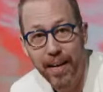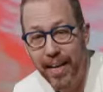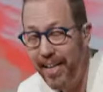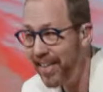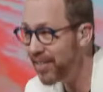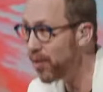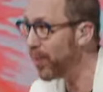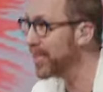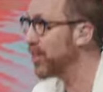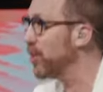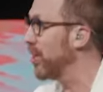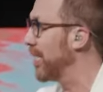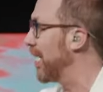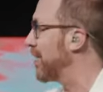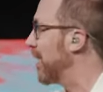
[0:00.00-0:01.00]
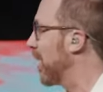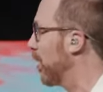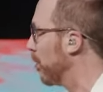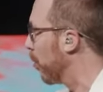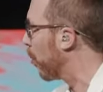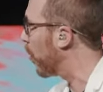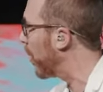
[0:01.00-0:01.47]
He doesn't want you to get the
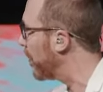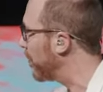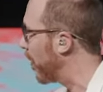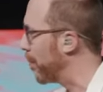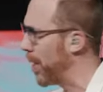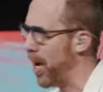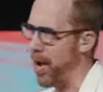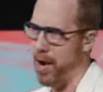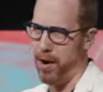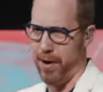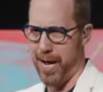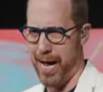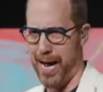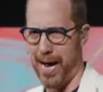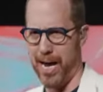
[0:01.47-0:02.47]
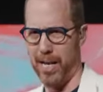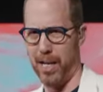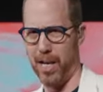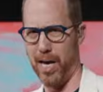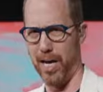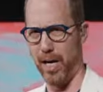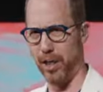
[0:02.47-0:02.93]
glory from it. Oh, I
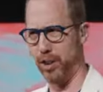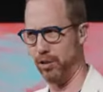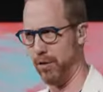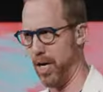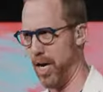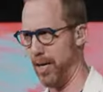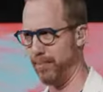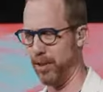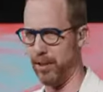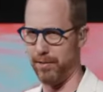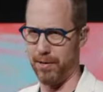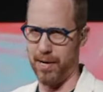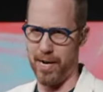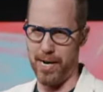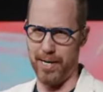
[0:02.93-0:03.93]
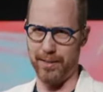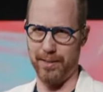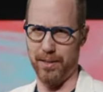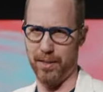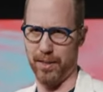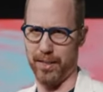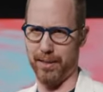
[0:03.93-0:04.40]
led a tribe to
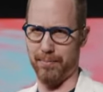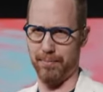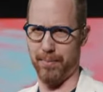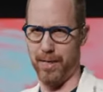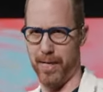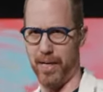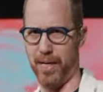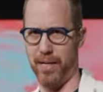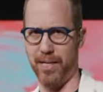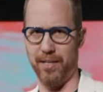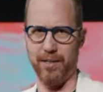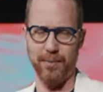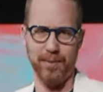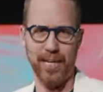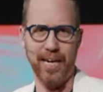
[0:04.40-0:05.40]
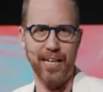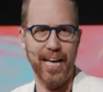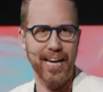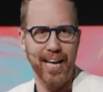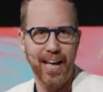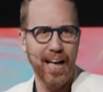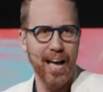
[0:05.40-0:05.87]
Christ. Look at me. You know what I'm saying?
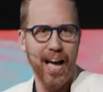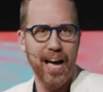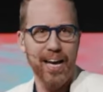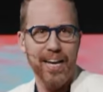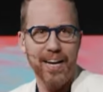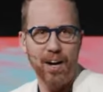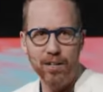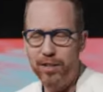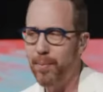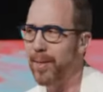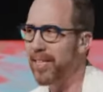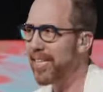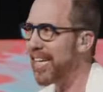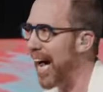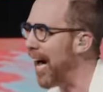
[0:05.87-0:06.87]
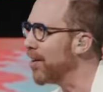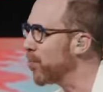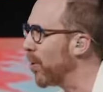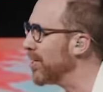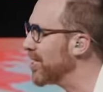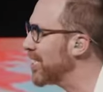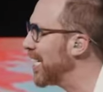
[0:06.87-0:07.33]
Like, ultimately, God
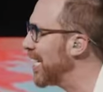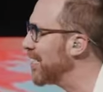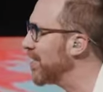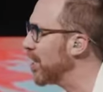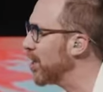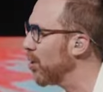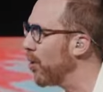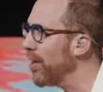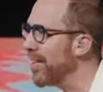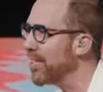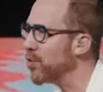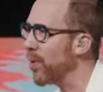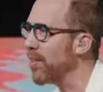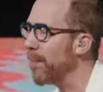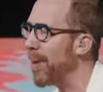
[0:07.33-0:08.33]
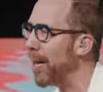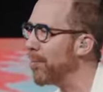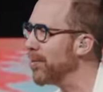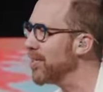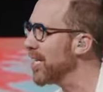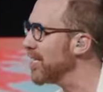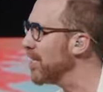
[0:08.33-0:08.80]
wants to get the glory. That's why the
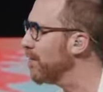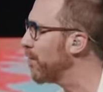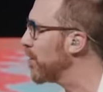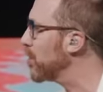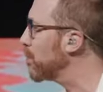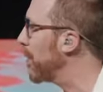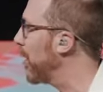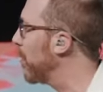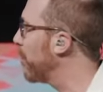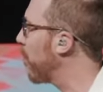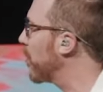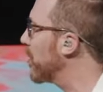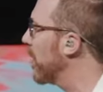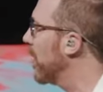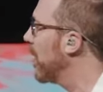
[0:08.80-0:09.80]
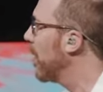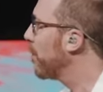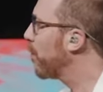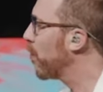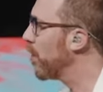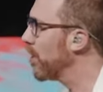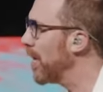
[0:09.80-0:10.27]
Bible says in 1 Peter 4,
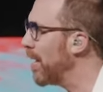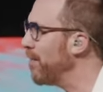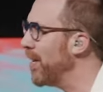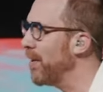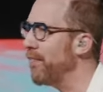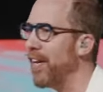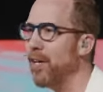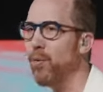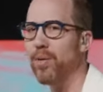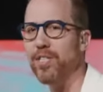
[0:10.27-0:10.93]
4 11, if anyone